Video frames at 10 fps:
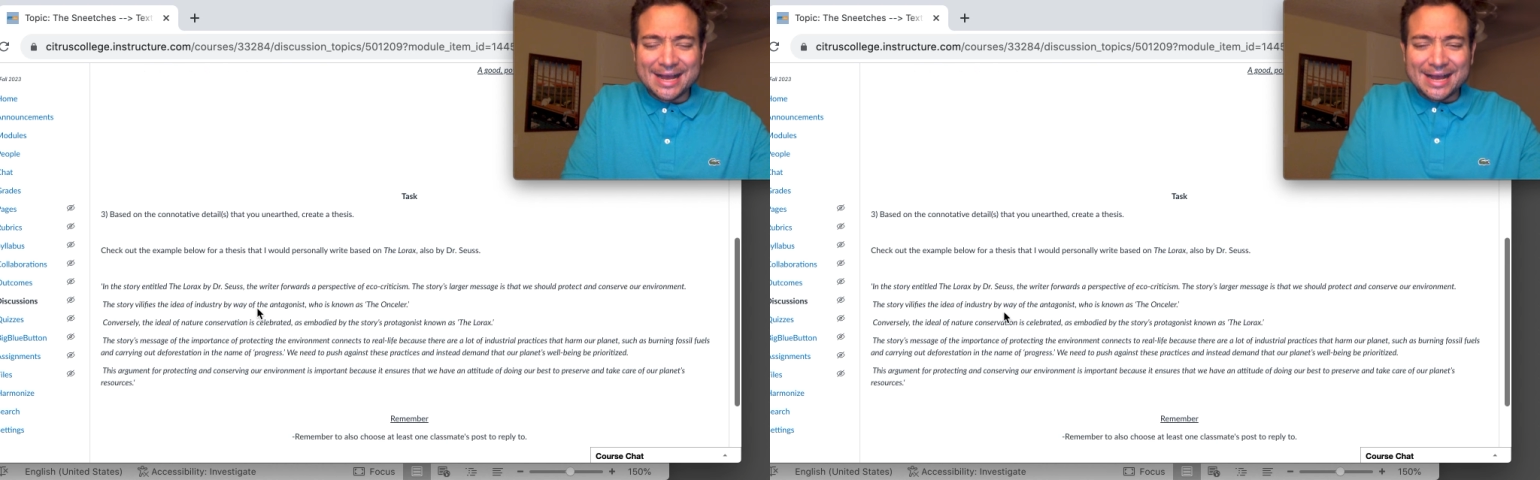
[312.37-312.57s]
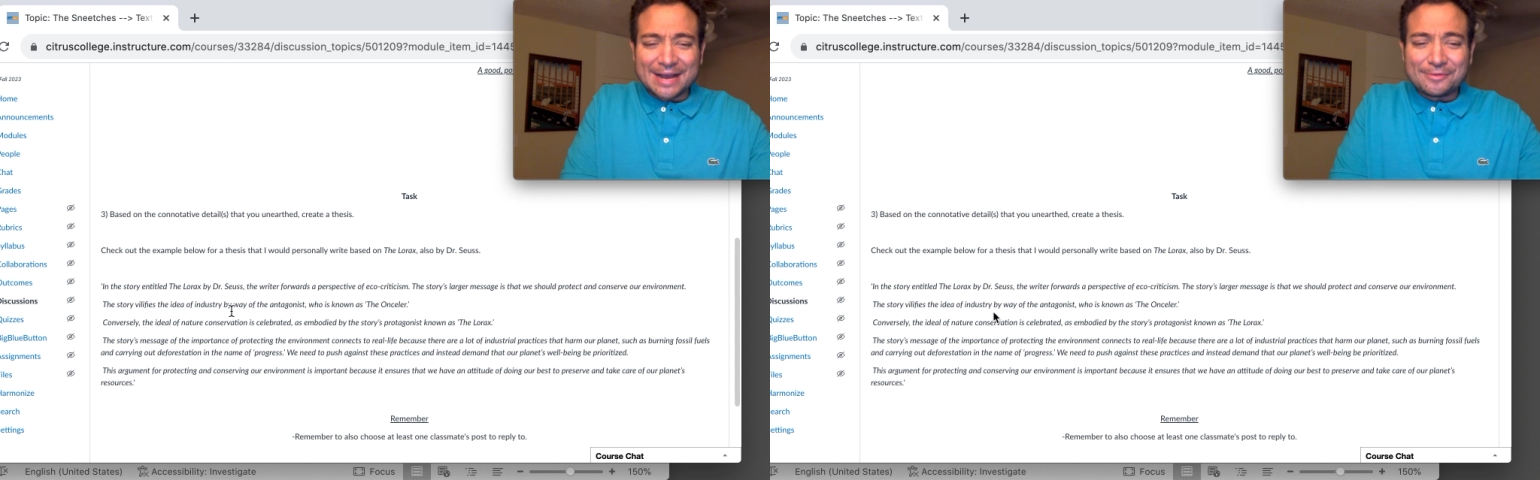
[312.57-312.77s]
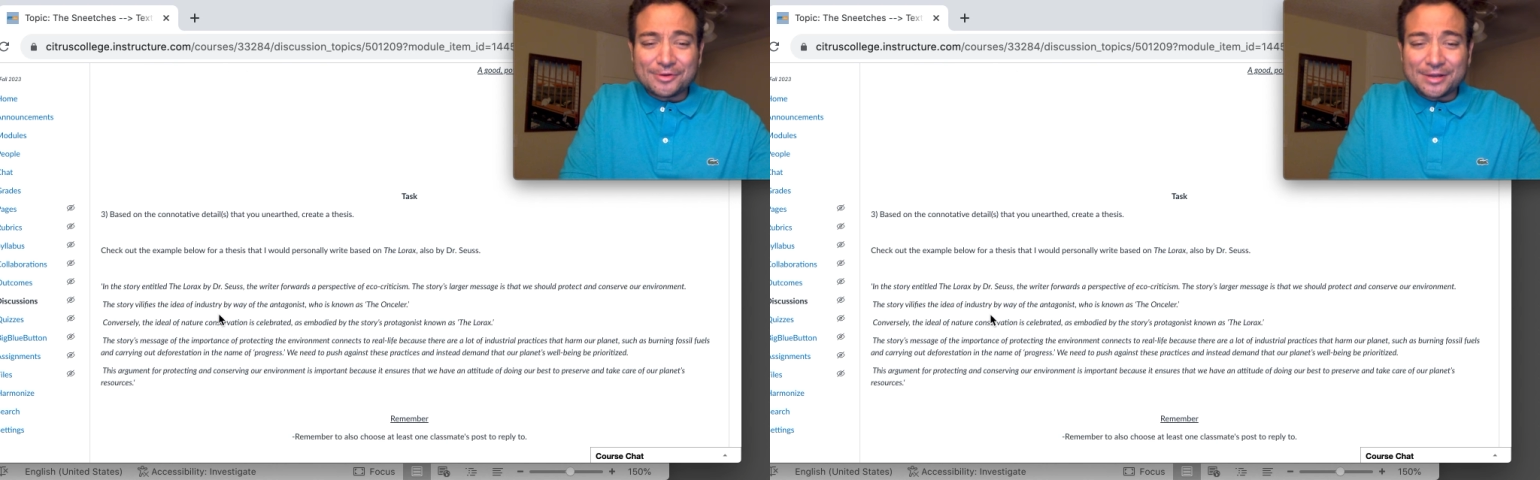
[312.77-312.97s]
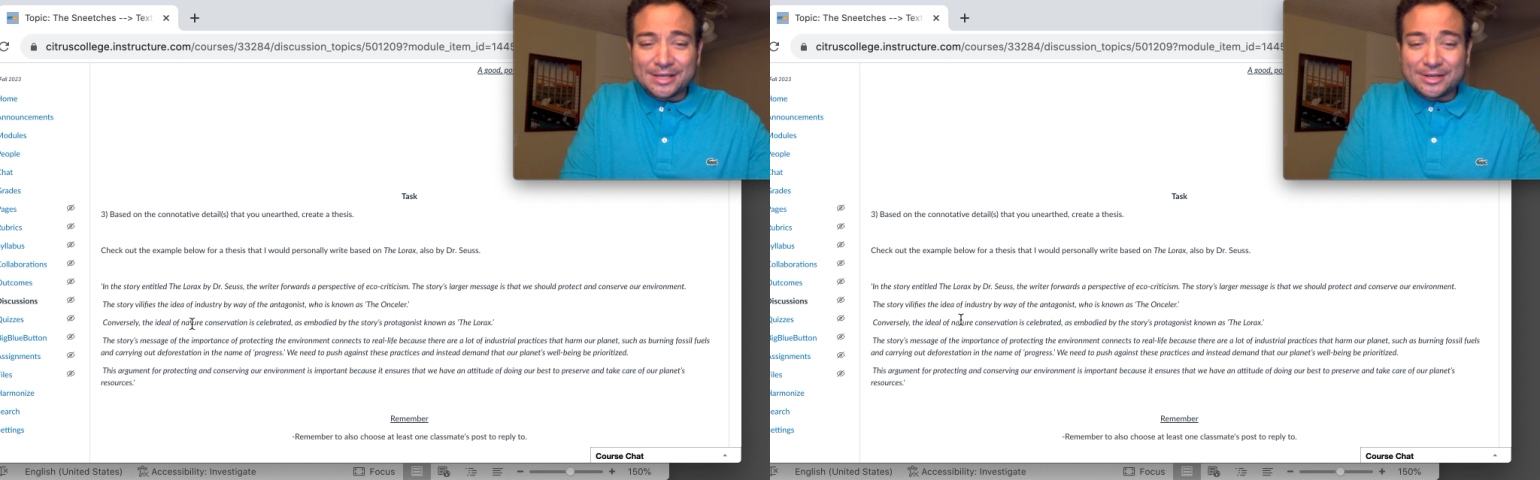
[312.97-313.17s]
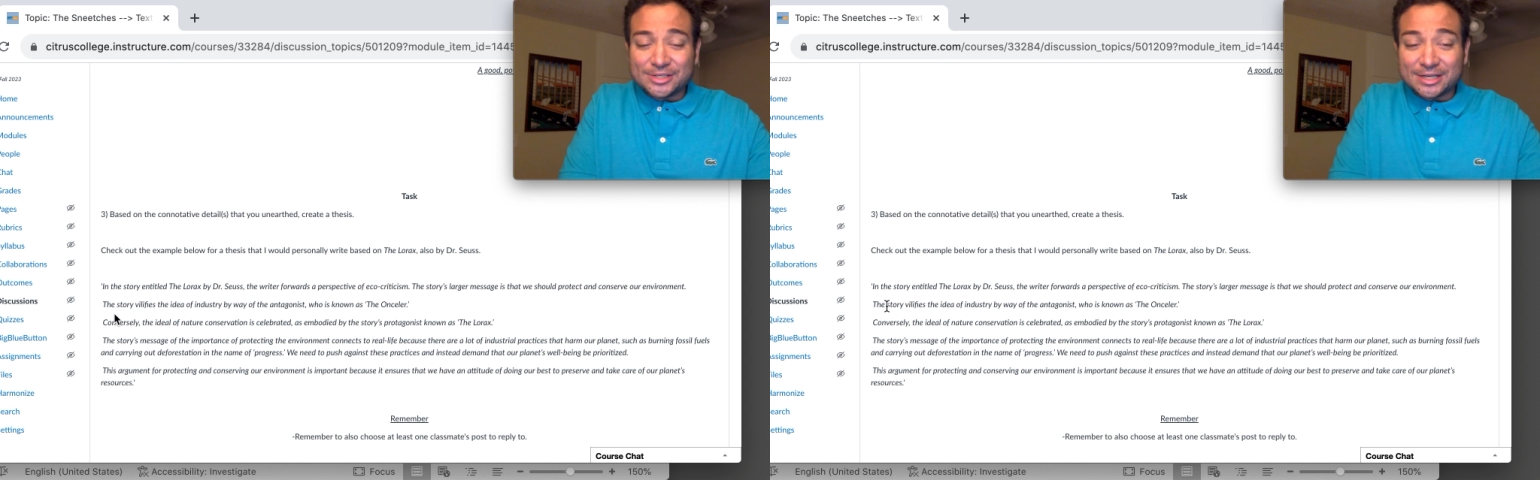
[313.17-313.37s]
I wrote it
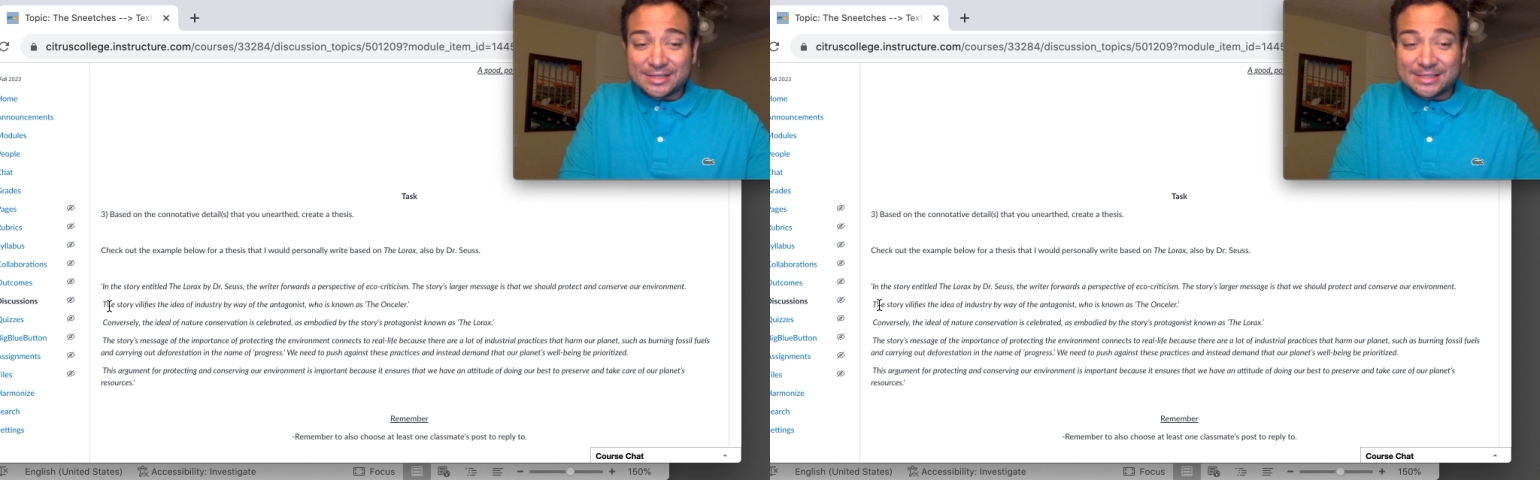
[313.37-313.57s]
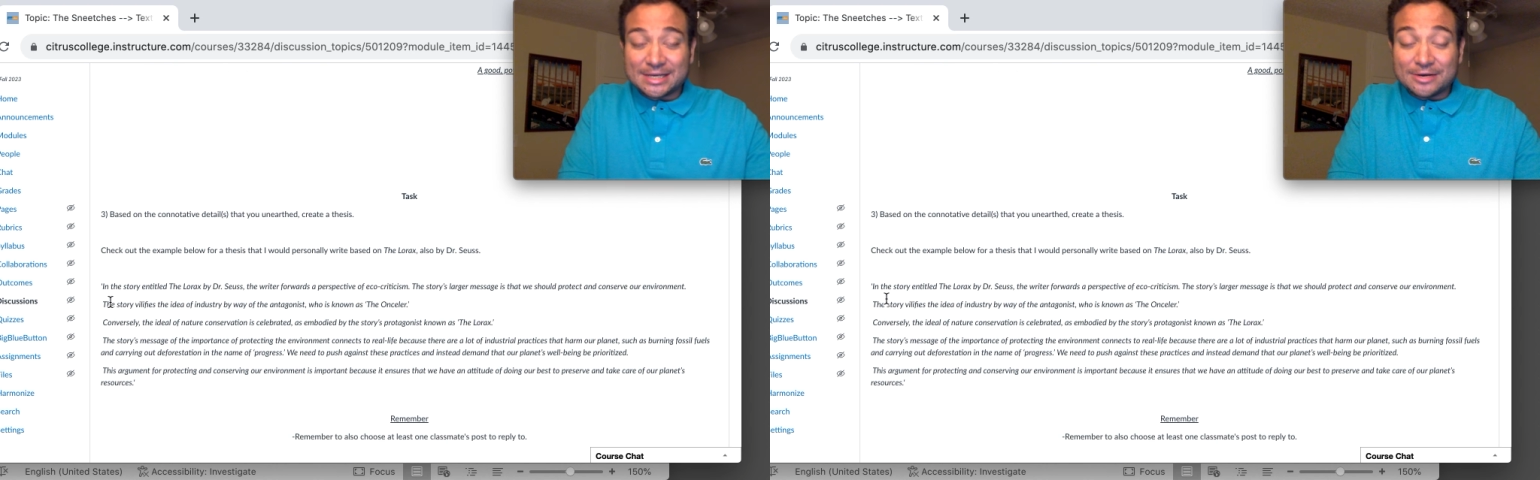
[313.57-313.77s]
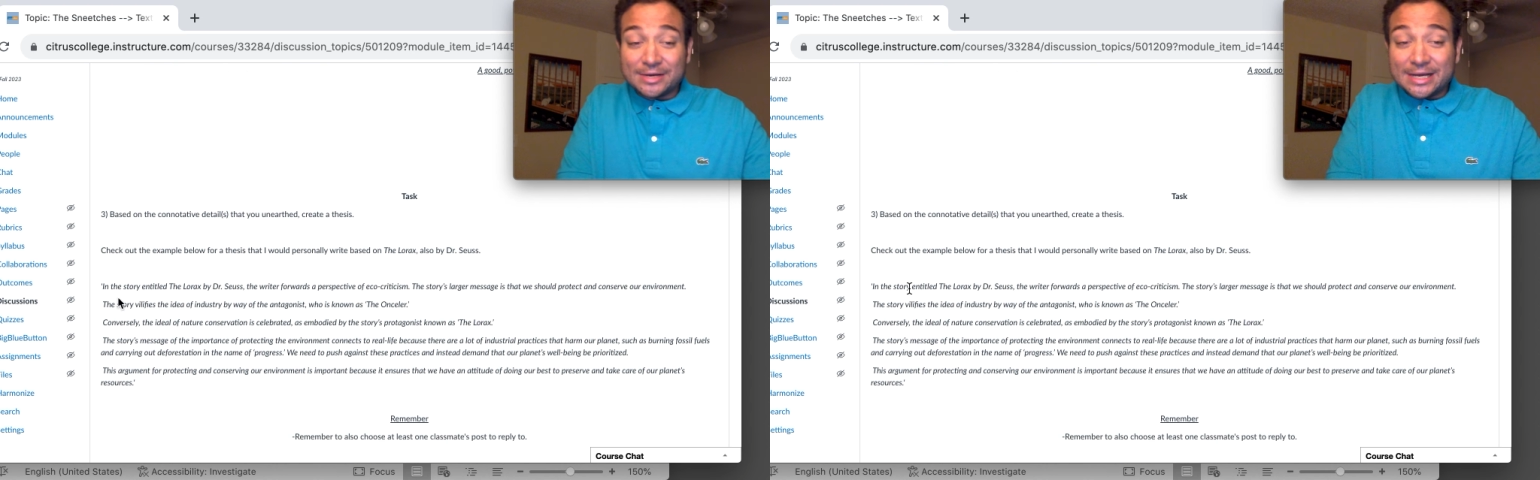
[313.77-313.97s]
here. Check this out.